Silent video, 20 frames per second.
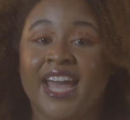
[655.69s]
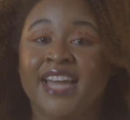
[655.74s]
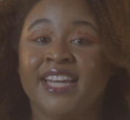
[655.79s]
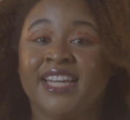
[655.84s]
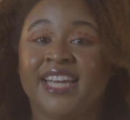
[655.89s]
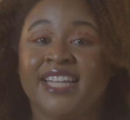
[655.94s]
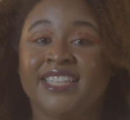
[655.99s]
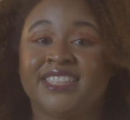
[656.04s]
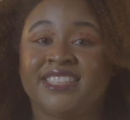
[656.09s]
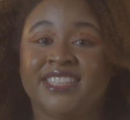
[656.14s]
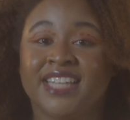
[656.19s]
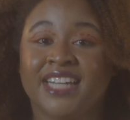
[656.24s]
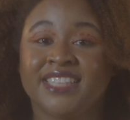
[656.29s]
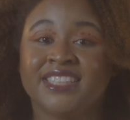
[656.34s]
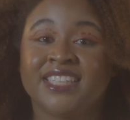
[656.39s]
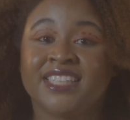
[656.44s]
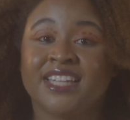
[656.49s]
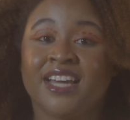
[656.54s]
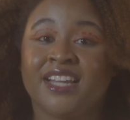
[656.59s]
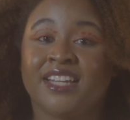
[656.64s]
and it
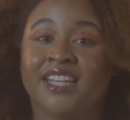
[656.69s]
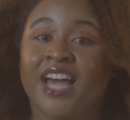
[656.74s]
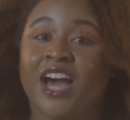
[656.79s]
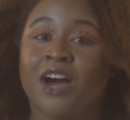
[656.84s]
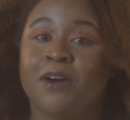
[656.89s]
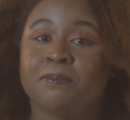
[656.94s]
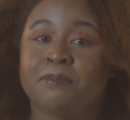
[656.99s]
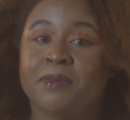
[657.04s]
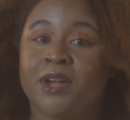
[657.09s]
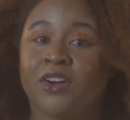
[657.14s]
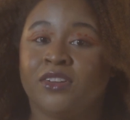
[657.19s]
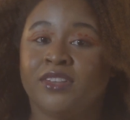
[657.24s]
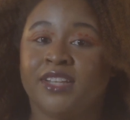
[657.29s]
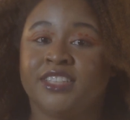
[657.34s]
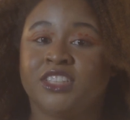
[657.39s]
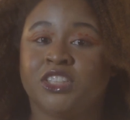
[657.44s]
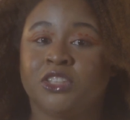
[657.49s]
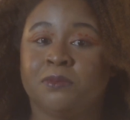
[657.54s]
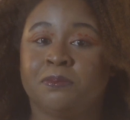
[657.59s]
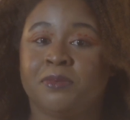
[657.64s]
doesn't allow
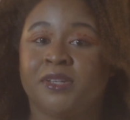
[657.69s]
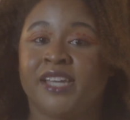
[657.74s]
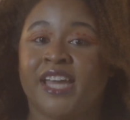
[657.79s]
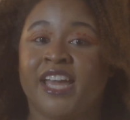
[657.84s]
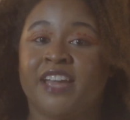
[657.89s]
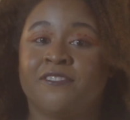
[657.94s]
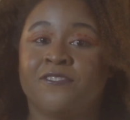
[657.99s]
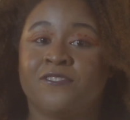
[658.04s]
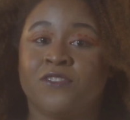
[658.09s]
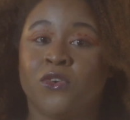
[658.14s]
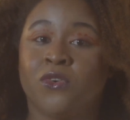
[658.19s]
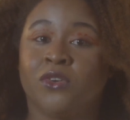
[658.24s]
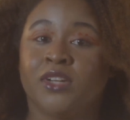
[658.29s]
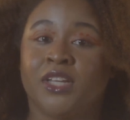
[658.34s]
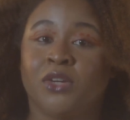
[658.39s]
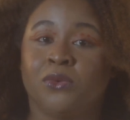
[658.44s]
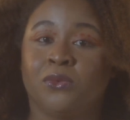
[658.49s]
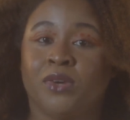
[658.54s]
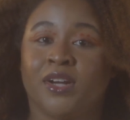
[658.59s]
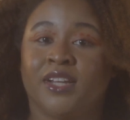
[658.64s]
Marilyn to be a
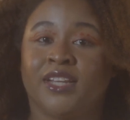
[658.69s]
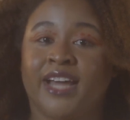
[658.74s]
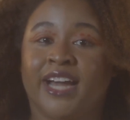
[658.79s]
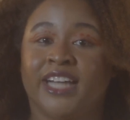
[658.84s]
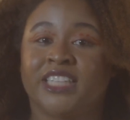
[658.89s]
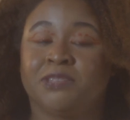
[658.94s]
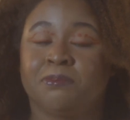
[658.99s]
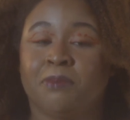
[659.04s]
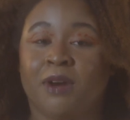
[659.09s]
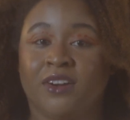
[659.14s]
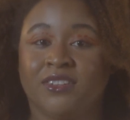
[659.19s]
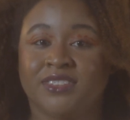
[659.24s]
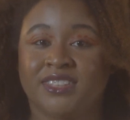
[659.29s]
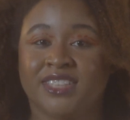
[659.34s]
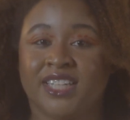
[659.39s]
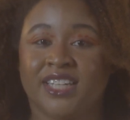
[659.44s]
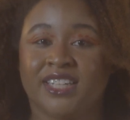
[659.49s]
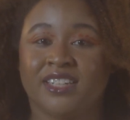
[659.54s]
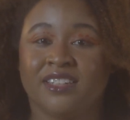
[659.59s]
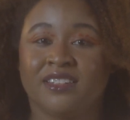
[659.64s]
fully realized
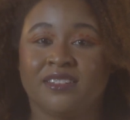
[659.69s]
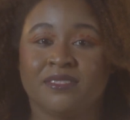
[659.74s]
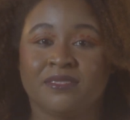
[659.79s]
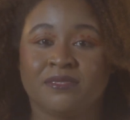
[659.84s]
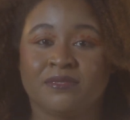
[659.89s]
person.